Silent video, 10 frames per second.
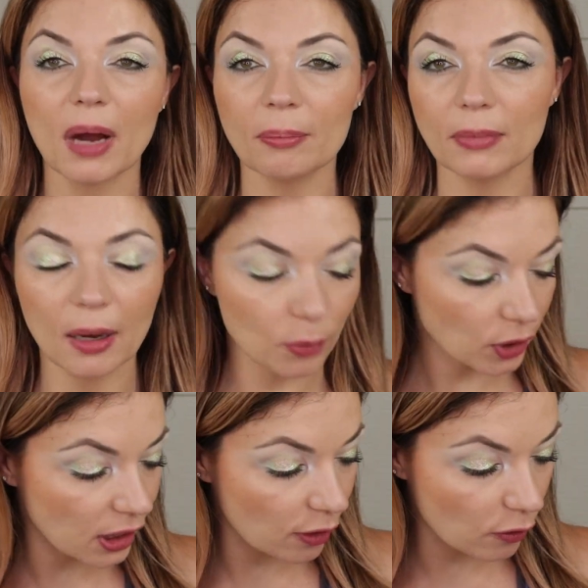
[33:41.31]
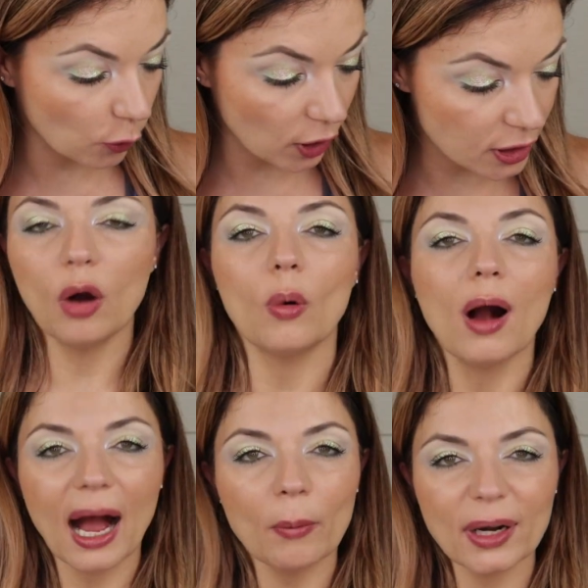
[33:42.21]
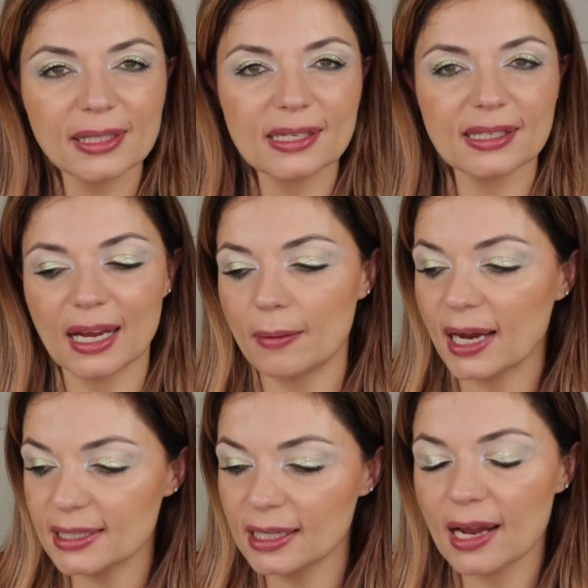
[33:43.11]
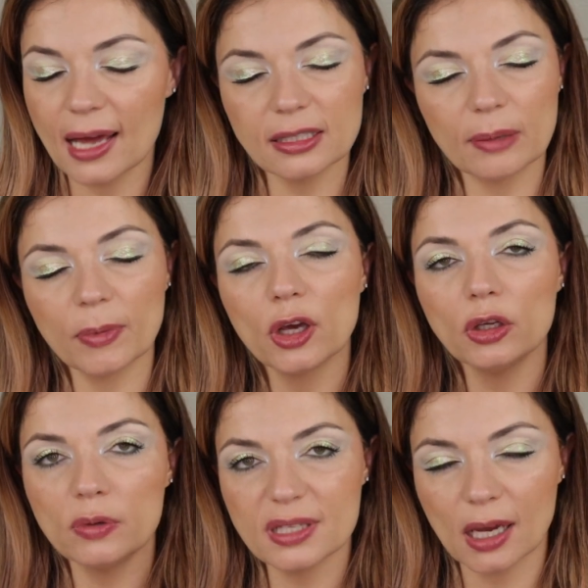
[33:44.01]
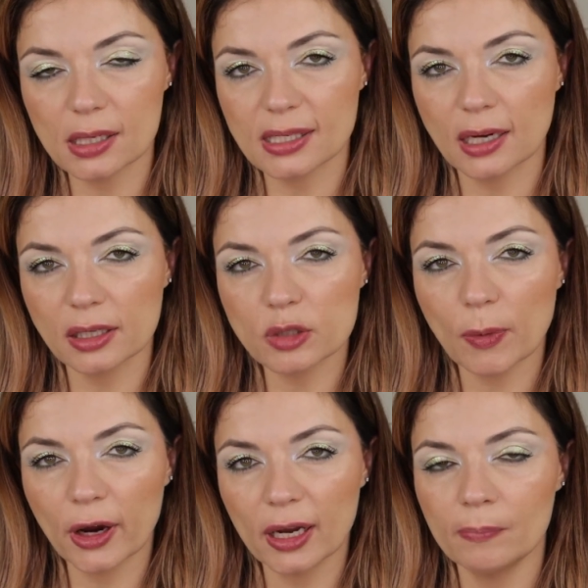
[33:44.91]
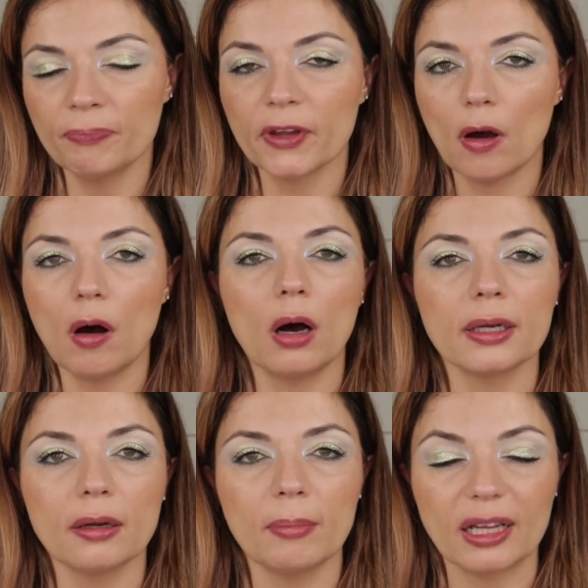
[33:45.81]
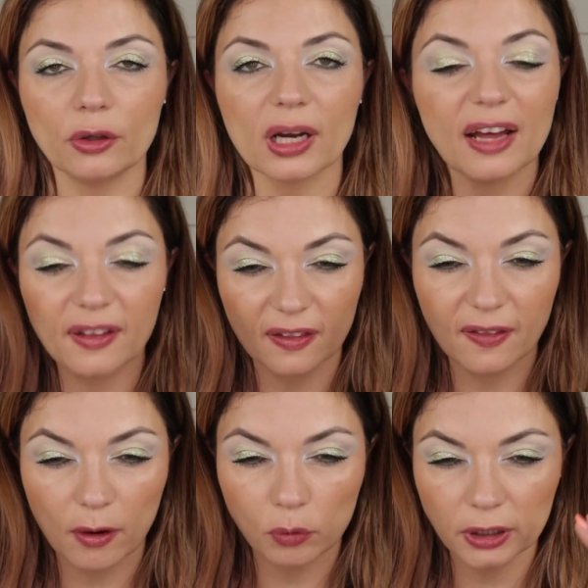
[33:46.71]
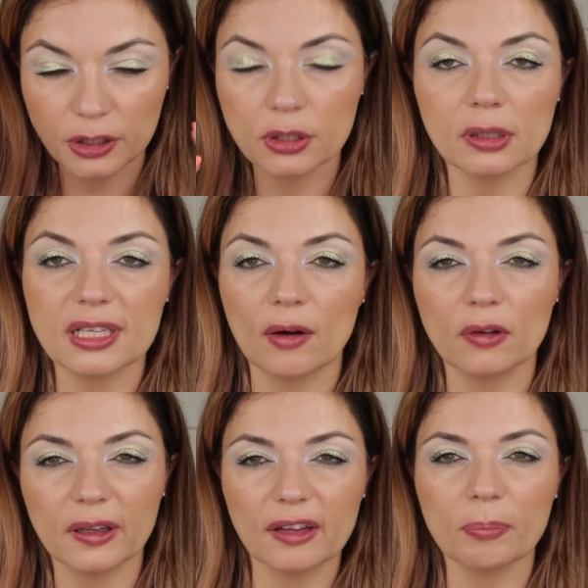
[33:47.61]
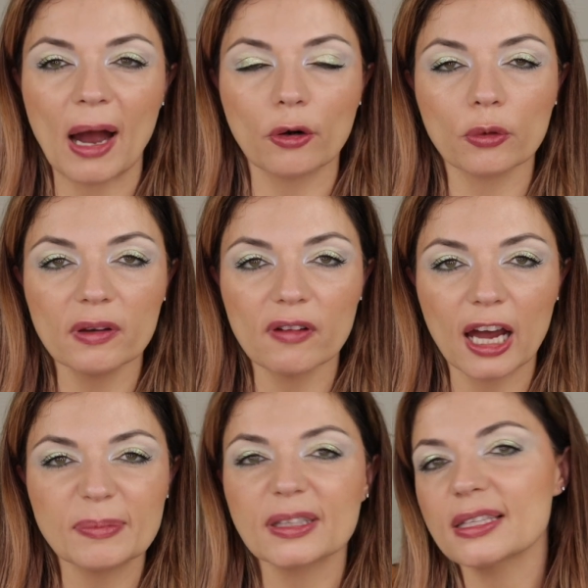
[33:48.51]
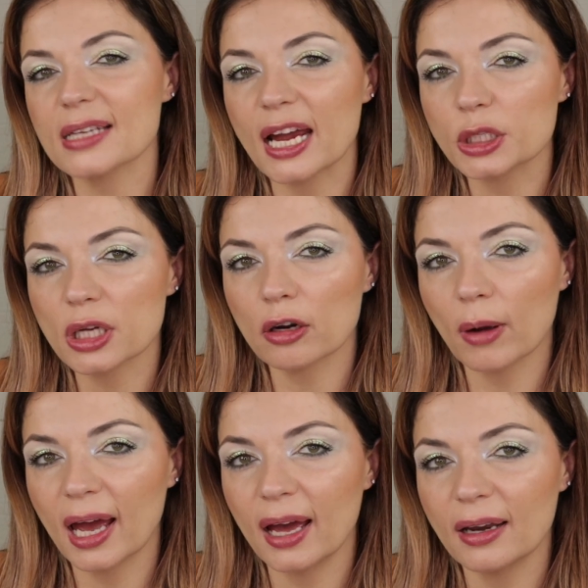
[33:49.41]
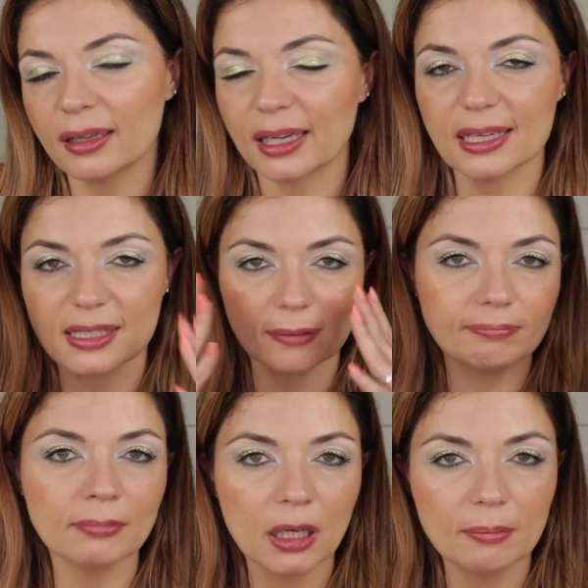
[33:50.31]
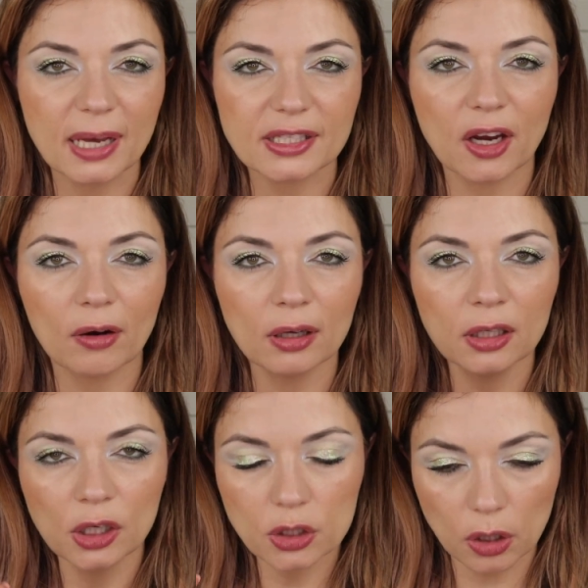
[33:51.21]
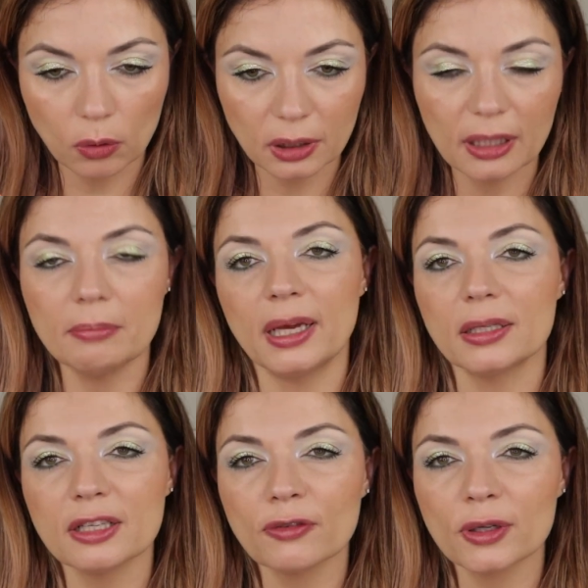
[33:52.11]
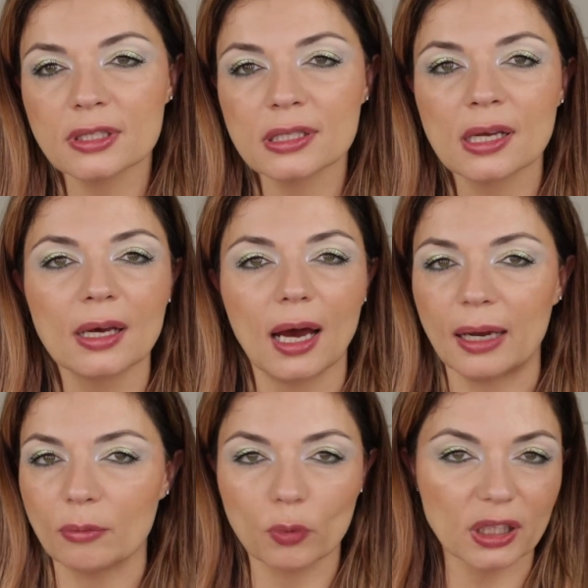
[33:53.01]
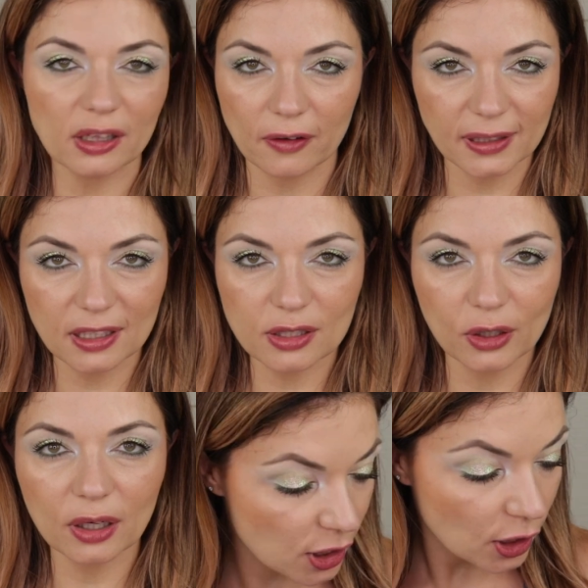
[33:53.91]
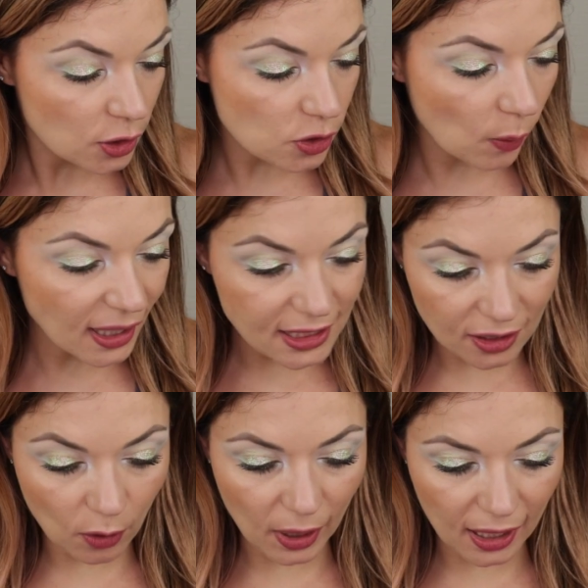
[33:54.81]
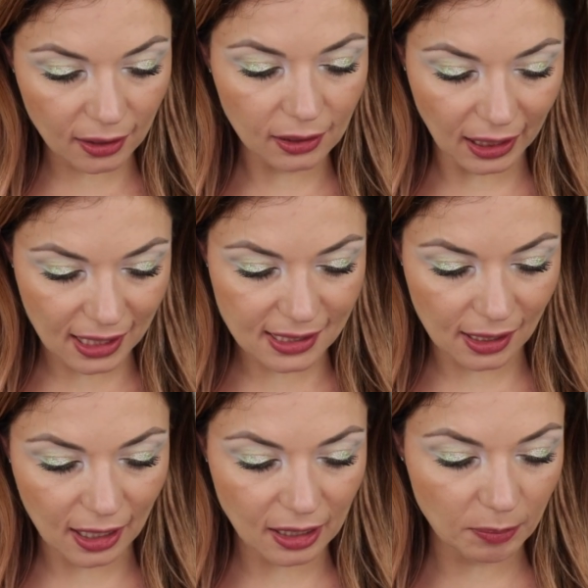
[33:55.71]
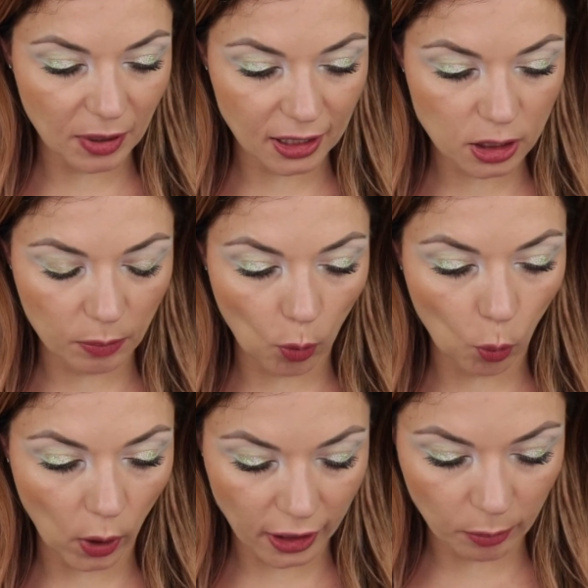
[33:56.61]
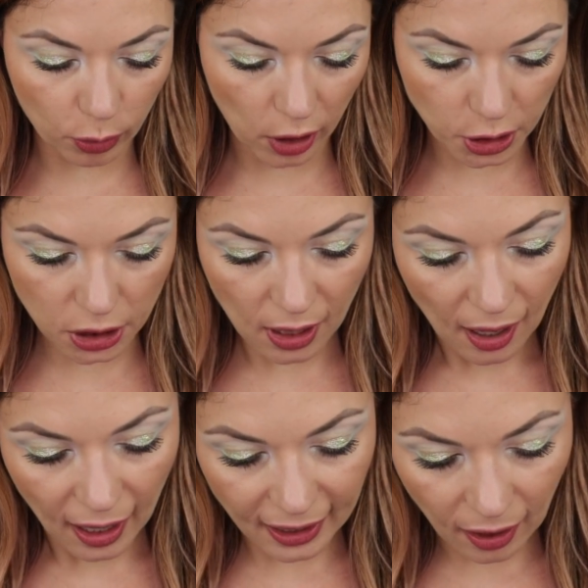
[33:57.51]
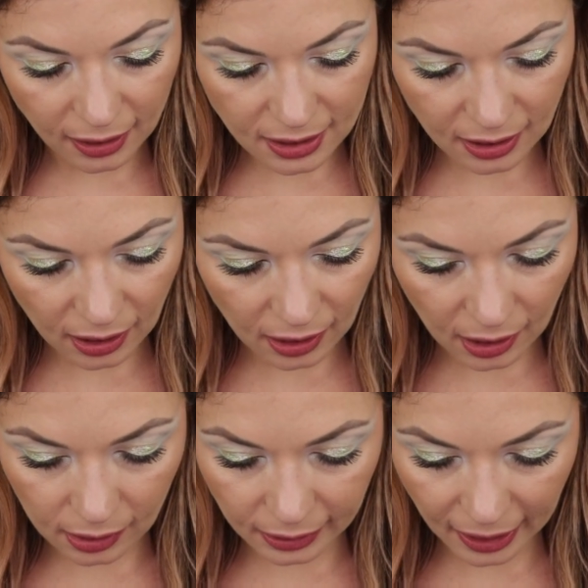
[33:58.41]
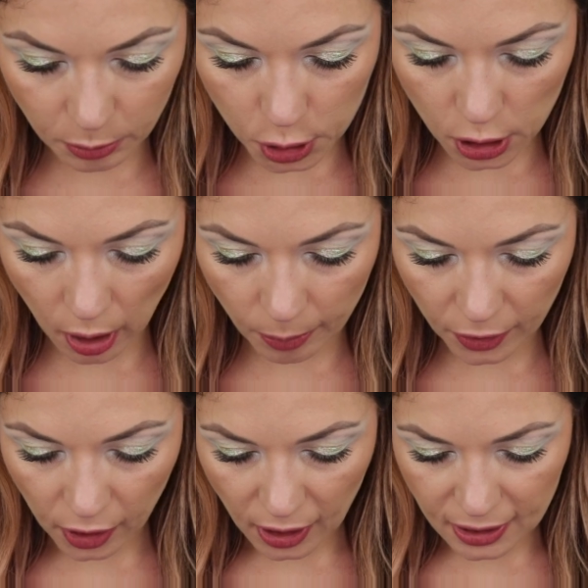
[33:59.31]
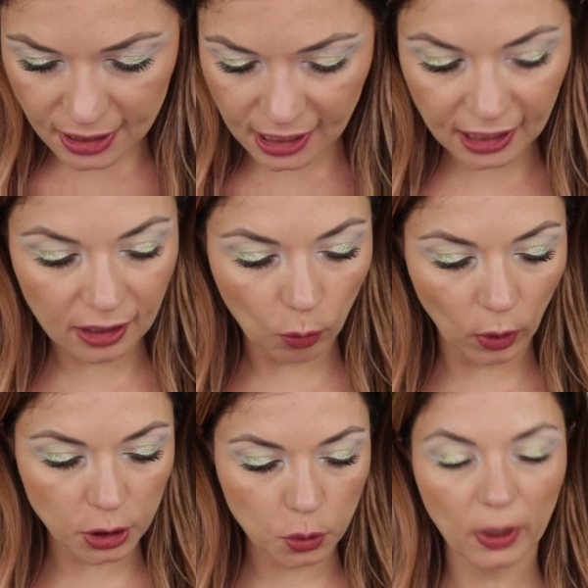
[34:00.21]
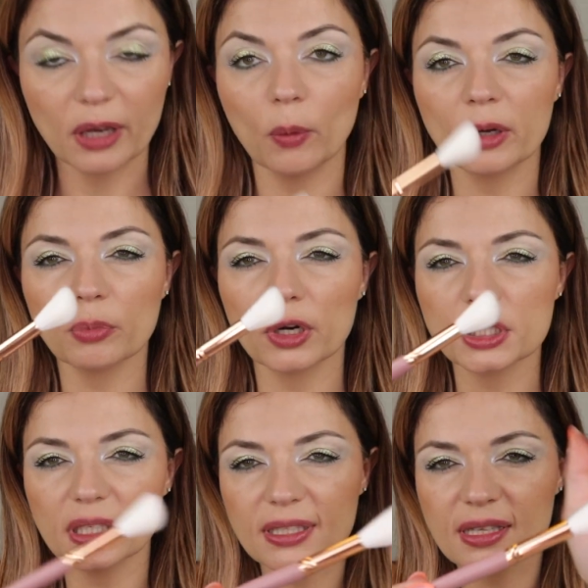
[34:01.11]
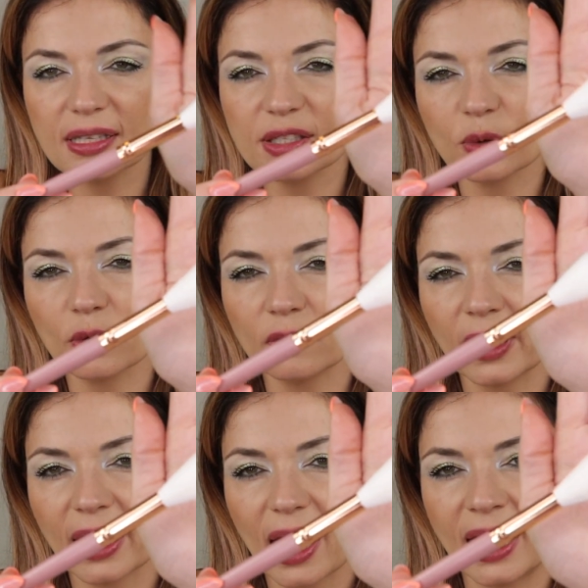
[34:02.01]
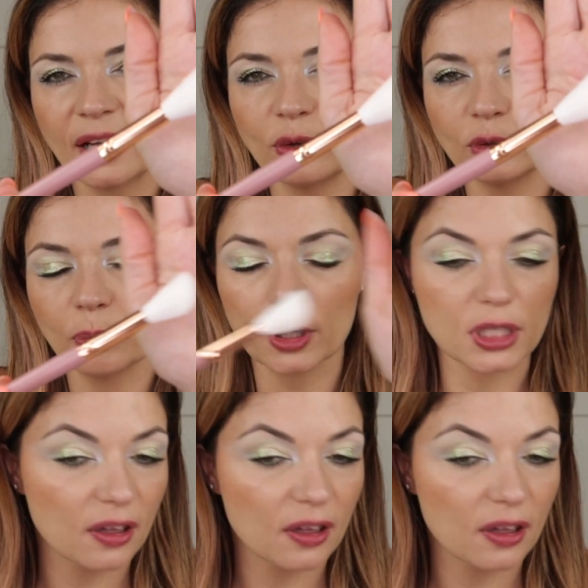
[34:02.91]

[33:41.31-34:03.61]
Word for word: I'm, I'm really here for it. Oh, I wanted to say, I did end up using a setting spray on my look. I think that that really took down the like powdery vibe that this eyeshadow had, and like I said, mascara totally made a difference. I'm really loving this look. So I did go ahead, like I said, and I picked up one brush. I got the Glam Shop T one twenty-one brush. It's this sort of like angled brush.